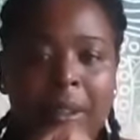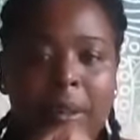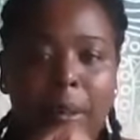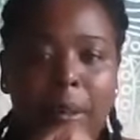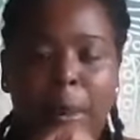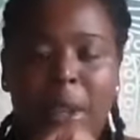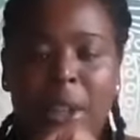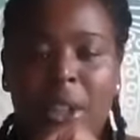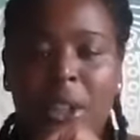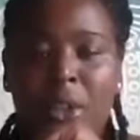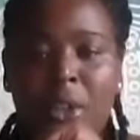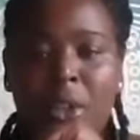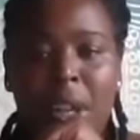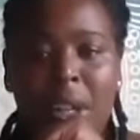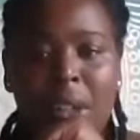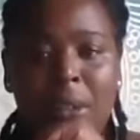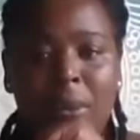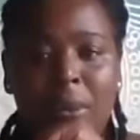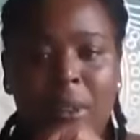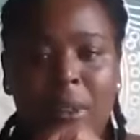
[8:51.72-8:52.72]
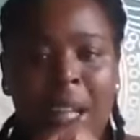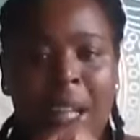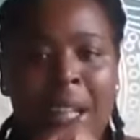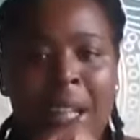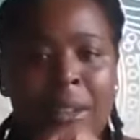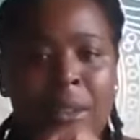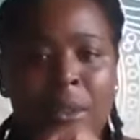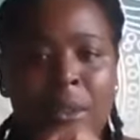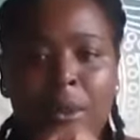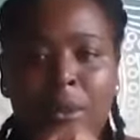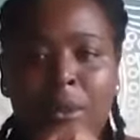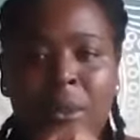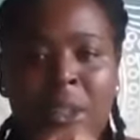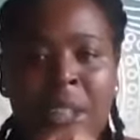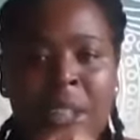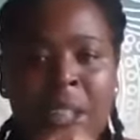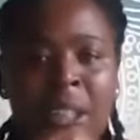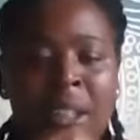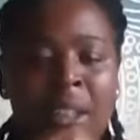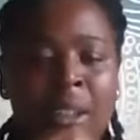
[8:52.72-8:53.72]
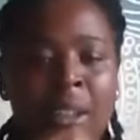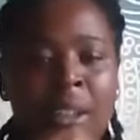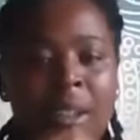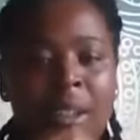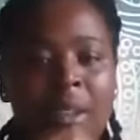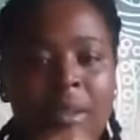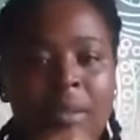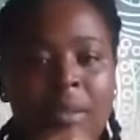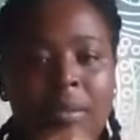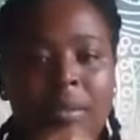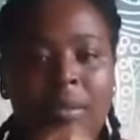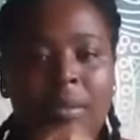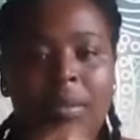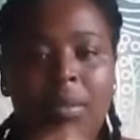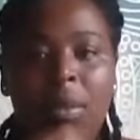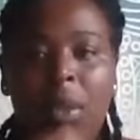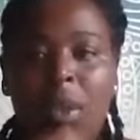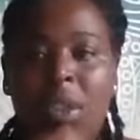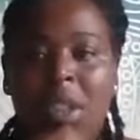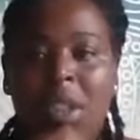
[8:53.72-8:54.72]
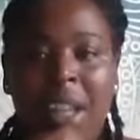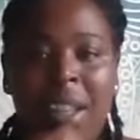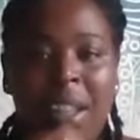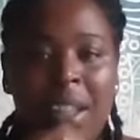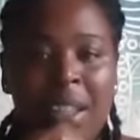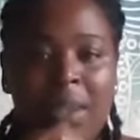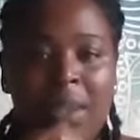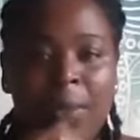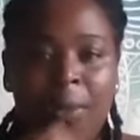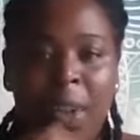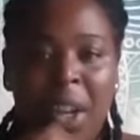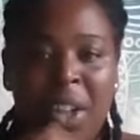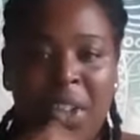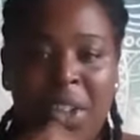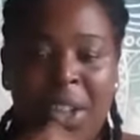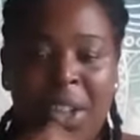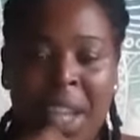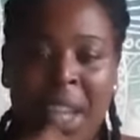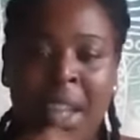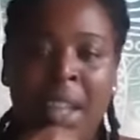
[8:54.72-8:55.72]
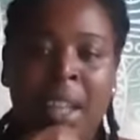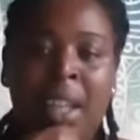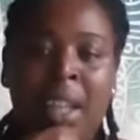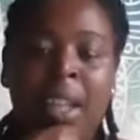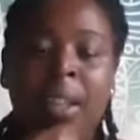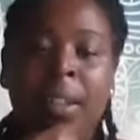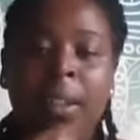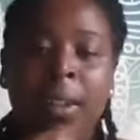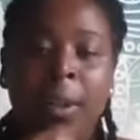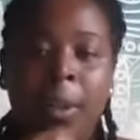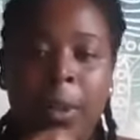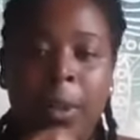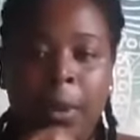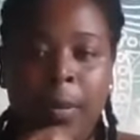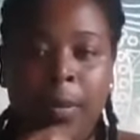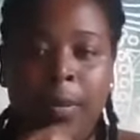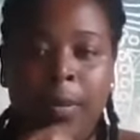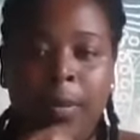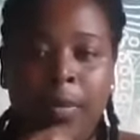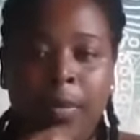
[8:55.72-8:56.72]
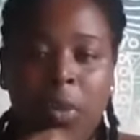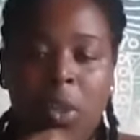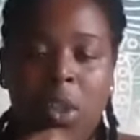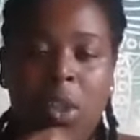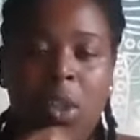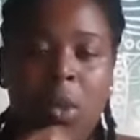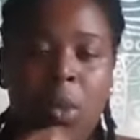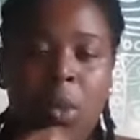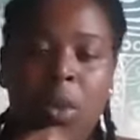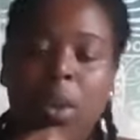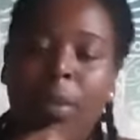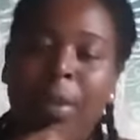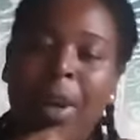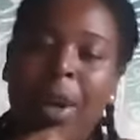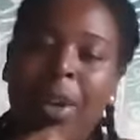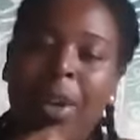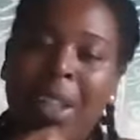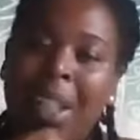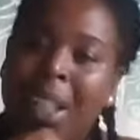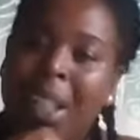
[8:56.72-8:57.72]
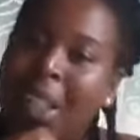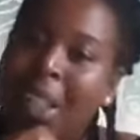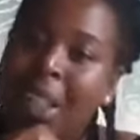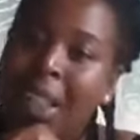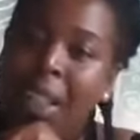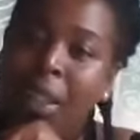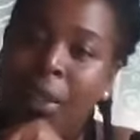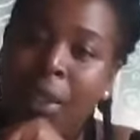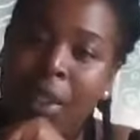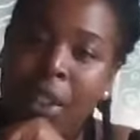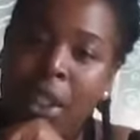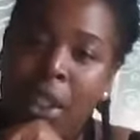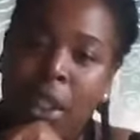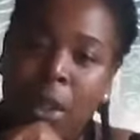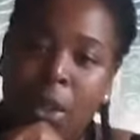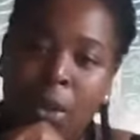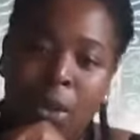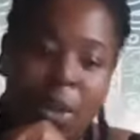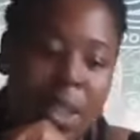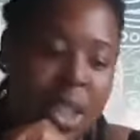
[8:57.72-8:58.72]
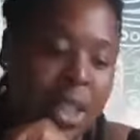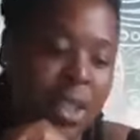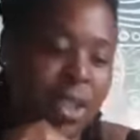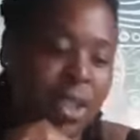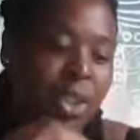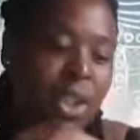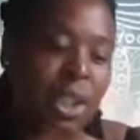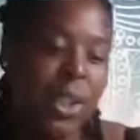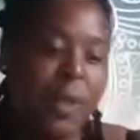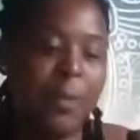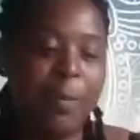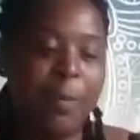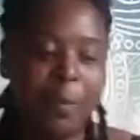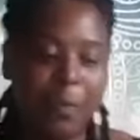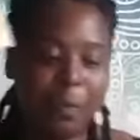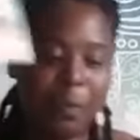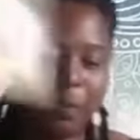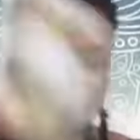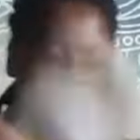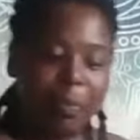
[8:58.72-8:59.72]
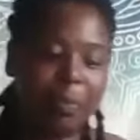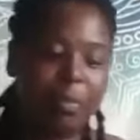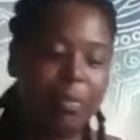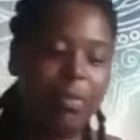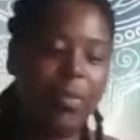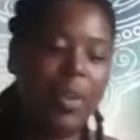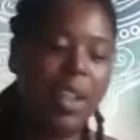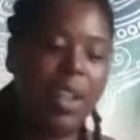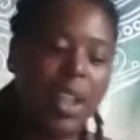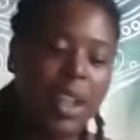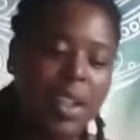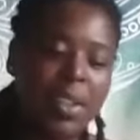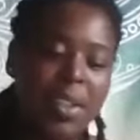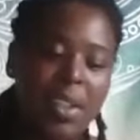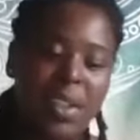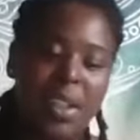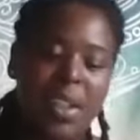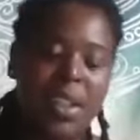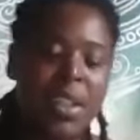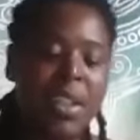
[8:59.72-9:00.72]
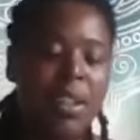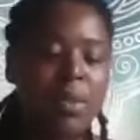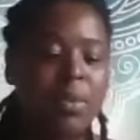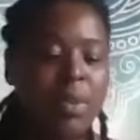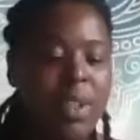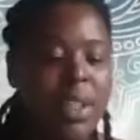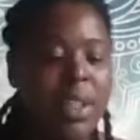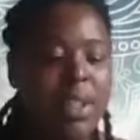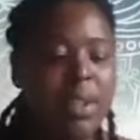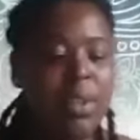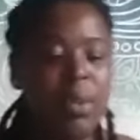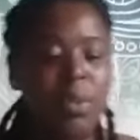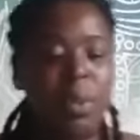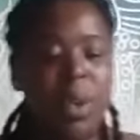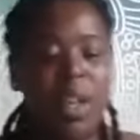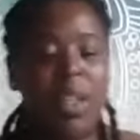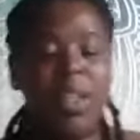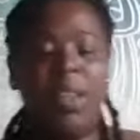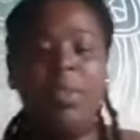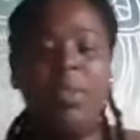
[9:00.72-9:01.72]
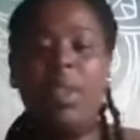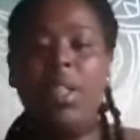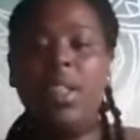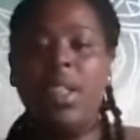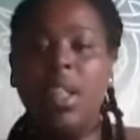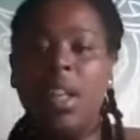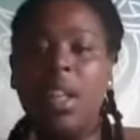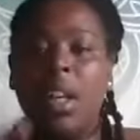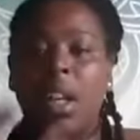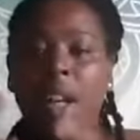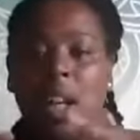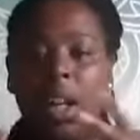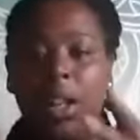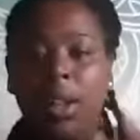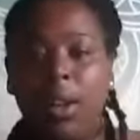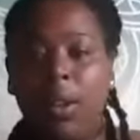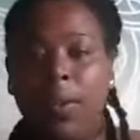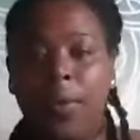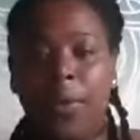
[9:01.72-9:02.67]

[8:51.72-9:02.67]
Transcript: big stretch of land, green, looks like there's fresh air. So it's all about clearing the old energy. Okay, so this is the reasons why there is a lot of